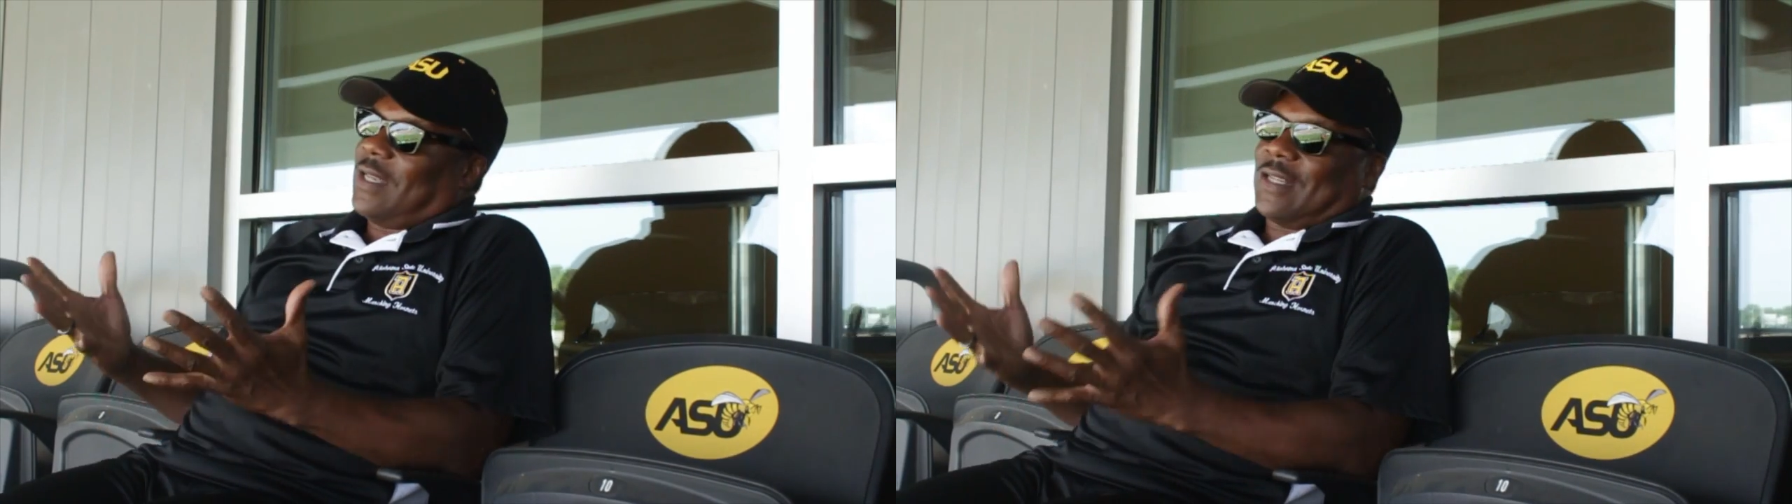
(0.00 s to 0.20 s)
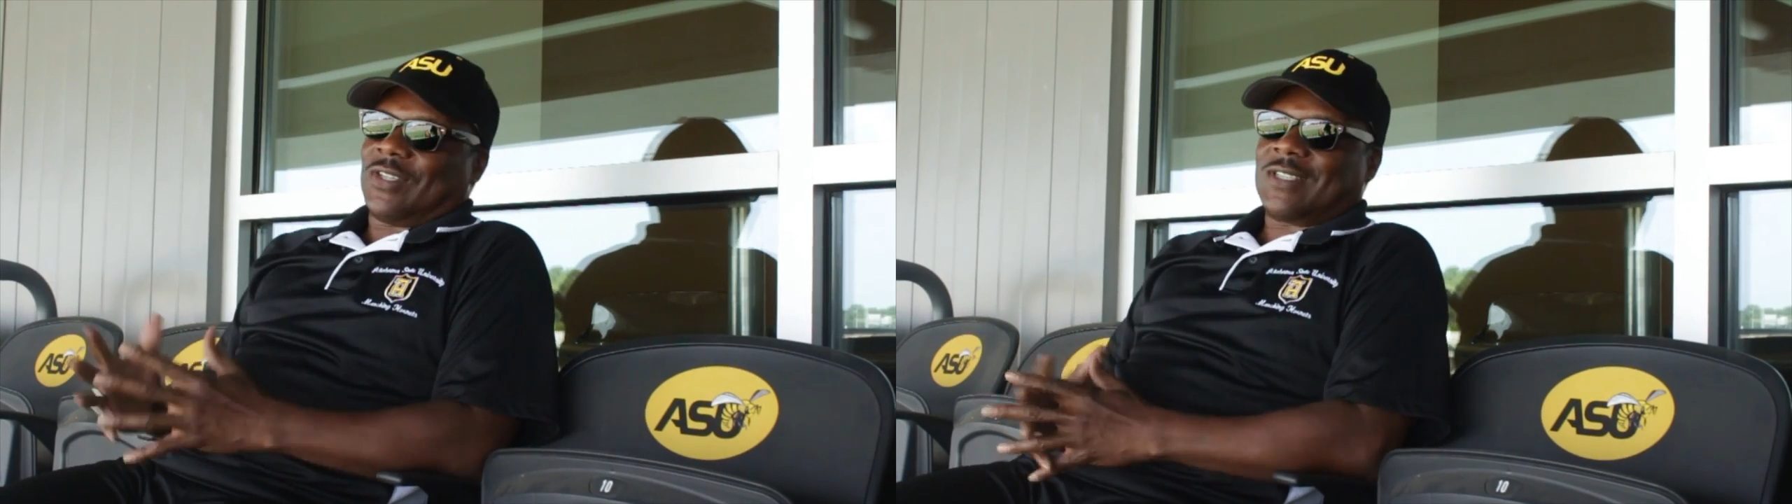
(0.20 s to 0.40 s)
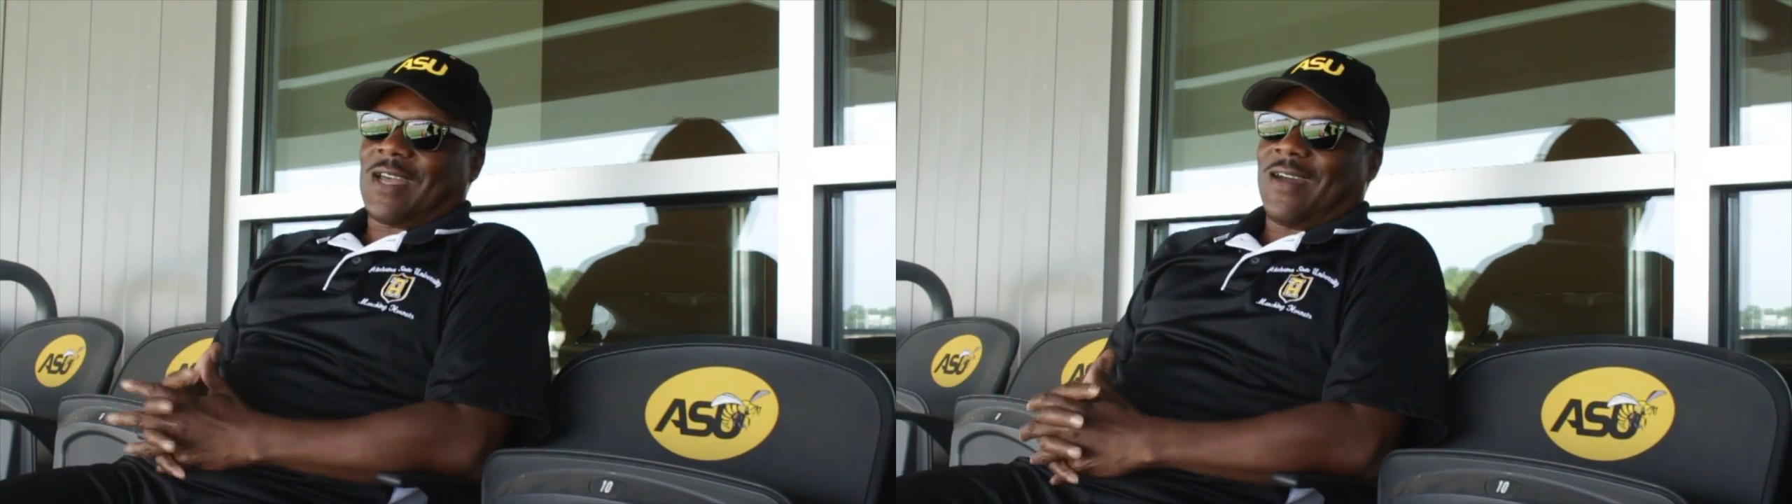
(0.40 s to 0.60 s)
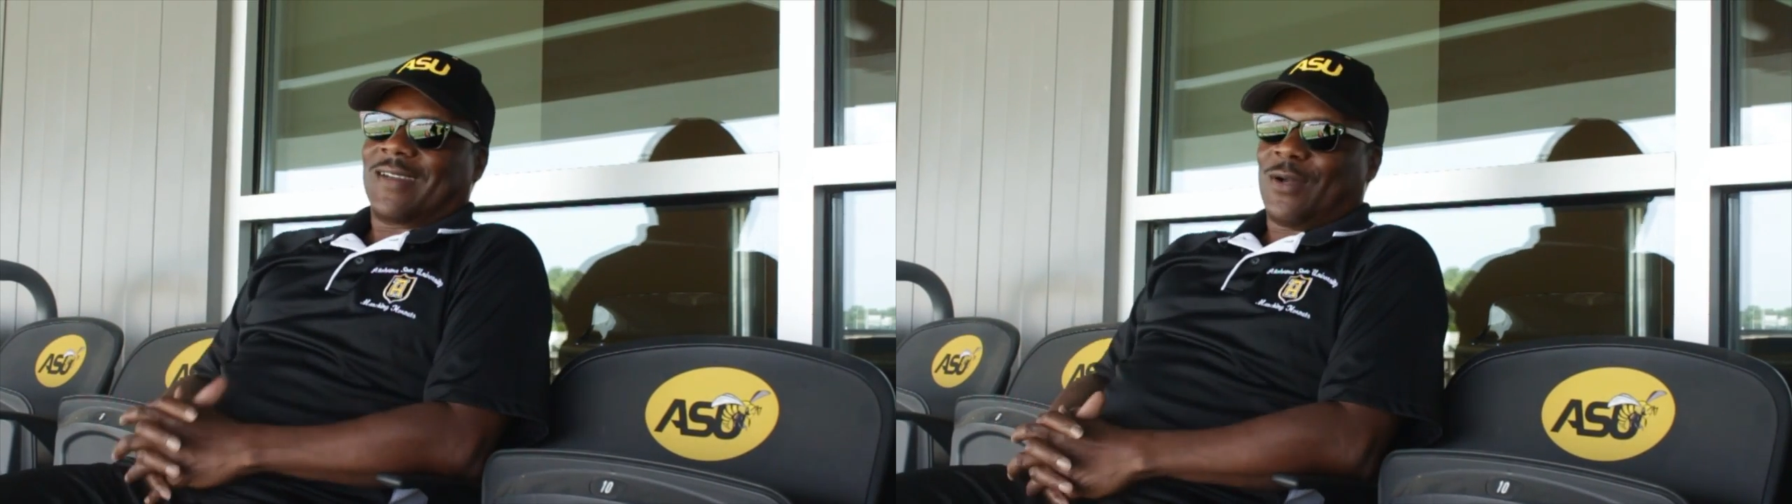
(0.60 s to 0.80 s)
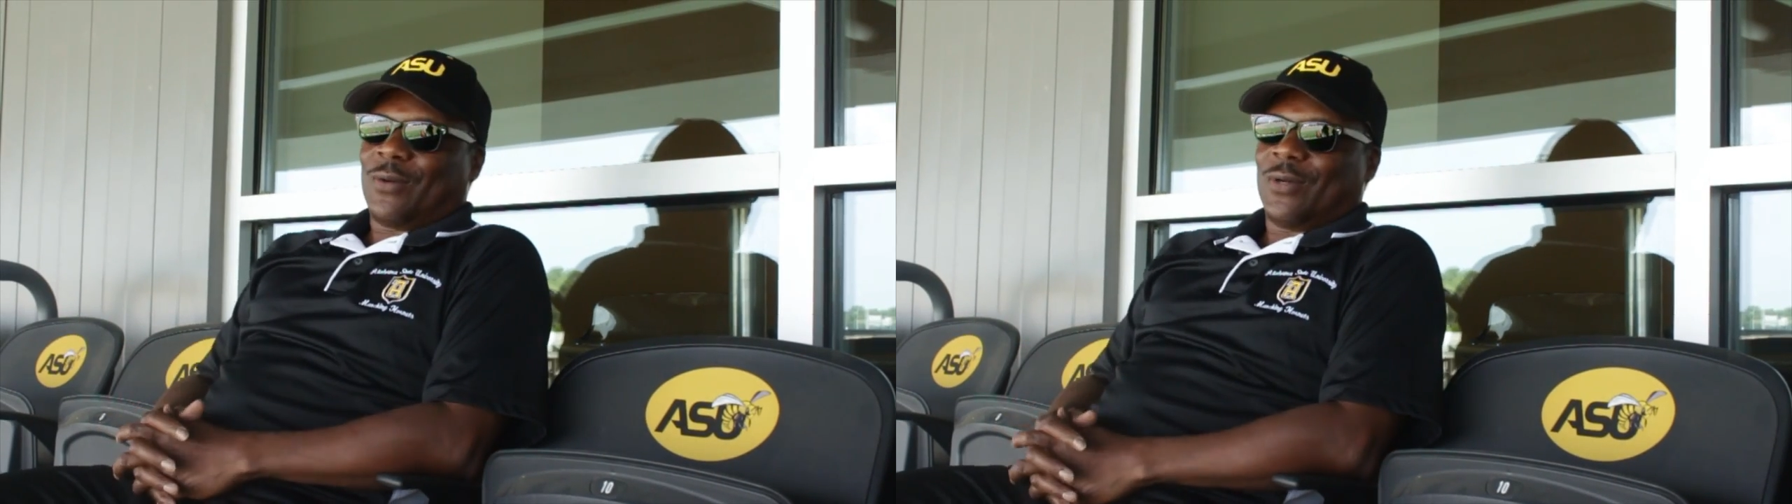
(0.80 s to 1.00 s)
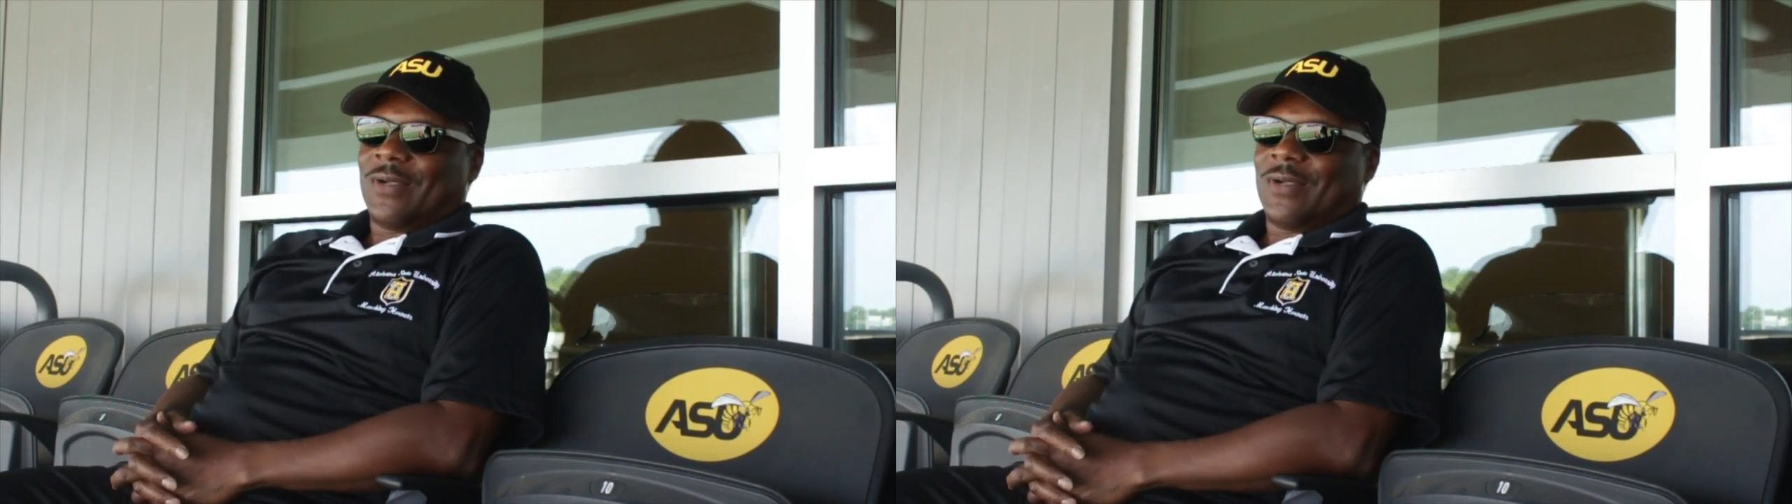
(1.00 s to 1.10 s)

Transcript: and that's just how it goes.